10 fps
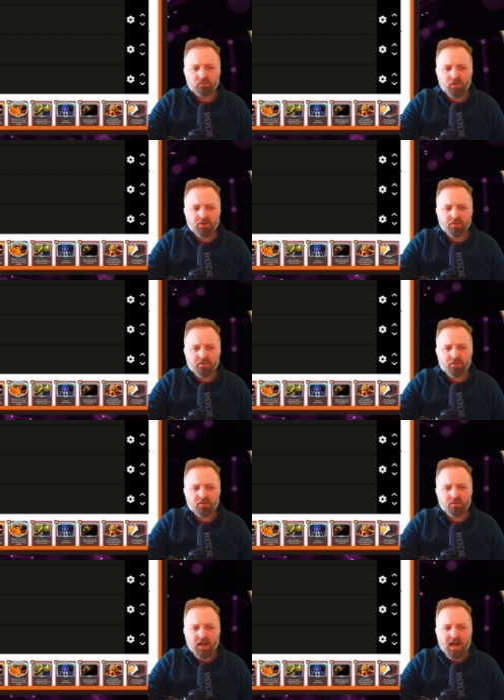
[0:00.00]
So it's
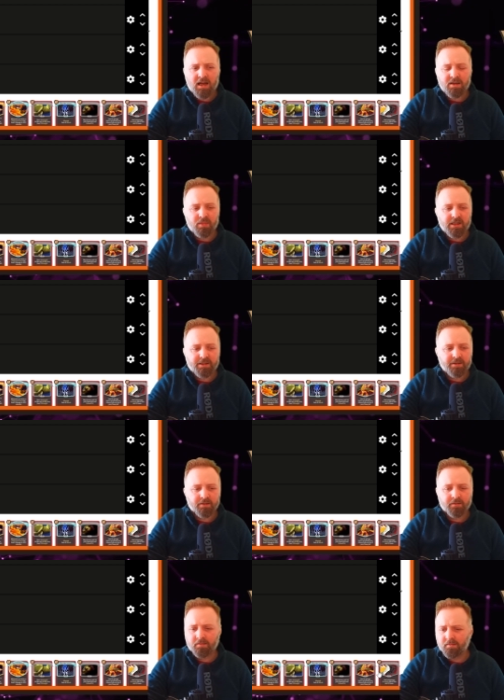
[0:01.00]
high B
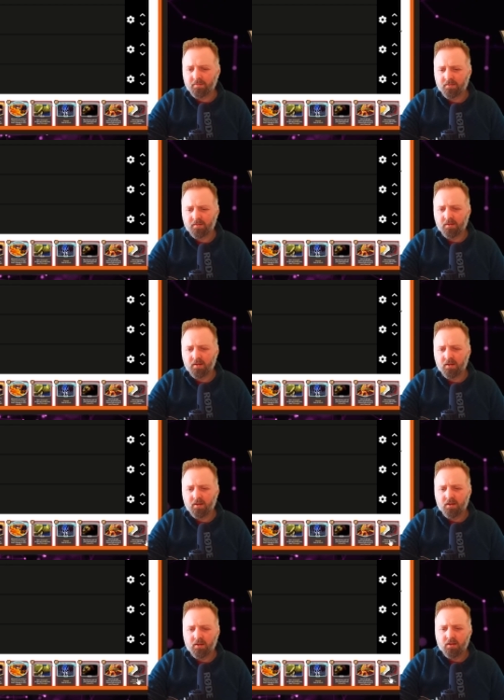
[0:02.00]
tier.
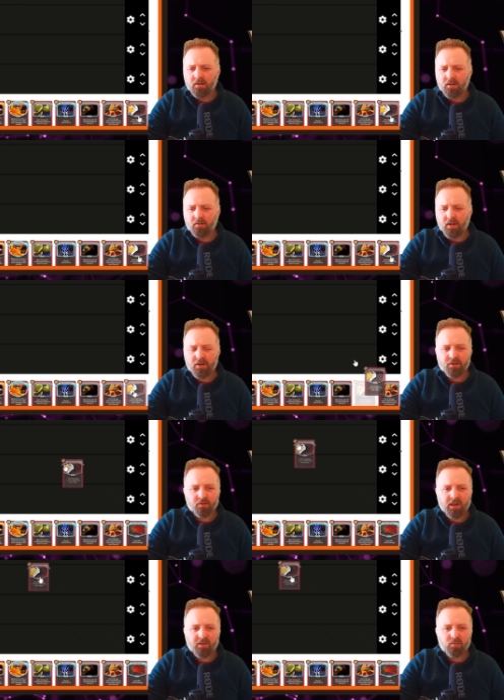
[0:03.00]
Now, next up,
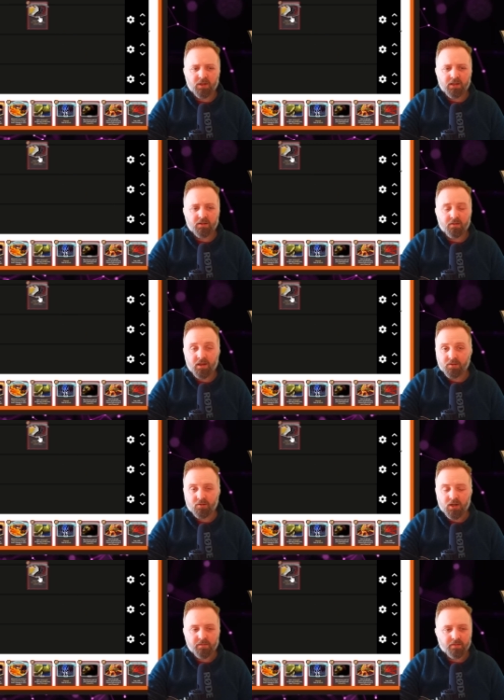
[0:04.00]
Heavy Blade. That's a
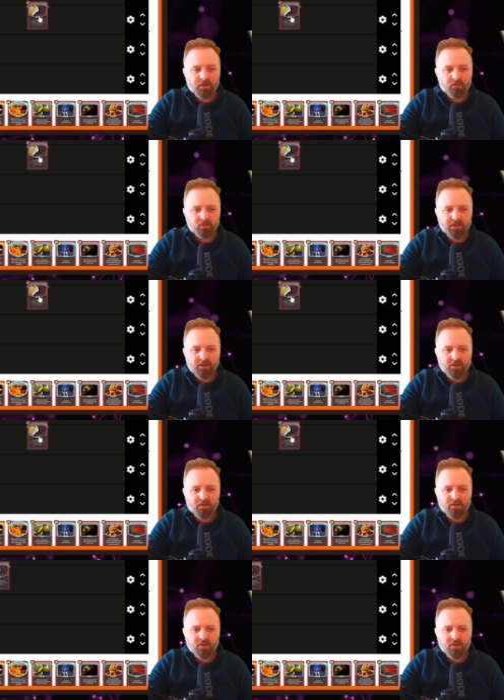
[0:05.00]
trap for new players.